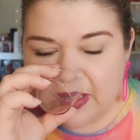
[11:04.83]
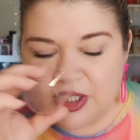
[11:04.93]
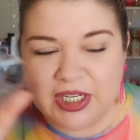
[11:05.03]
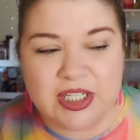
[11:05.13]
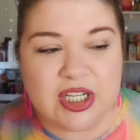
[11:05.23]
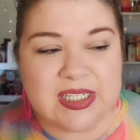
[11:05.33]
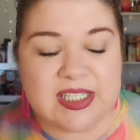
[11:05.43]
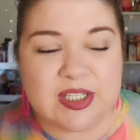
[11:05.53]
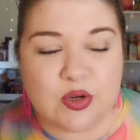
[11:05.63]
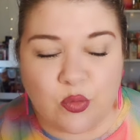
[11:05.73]
She
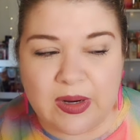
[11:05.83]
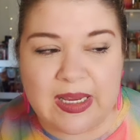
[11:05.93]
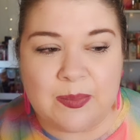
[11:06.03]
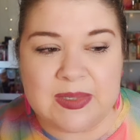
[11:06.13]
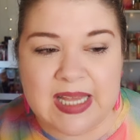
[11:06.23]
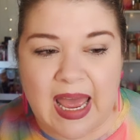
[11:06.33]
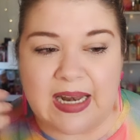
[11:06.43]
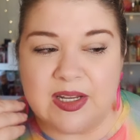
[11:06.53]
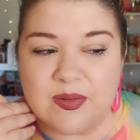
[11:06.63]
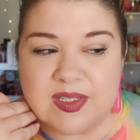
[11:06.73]
just screams
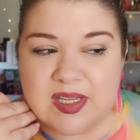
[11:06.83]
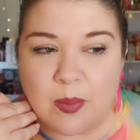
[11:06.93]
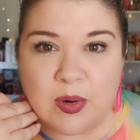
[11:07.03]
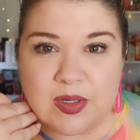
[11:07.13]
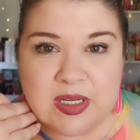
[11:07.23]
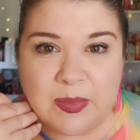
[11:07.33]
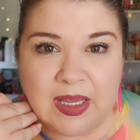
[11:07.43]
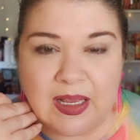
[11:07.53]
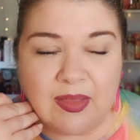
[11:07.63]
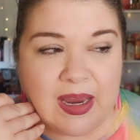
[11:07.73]
end of summer to
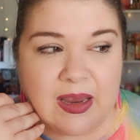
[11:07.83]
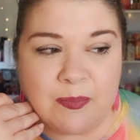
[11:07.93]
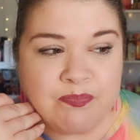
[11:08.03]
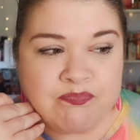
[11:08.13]
me, like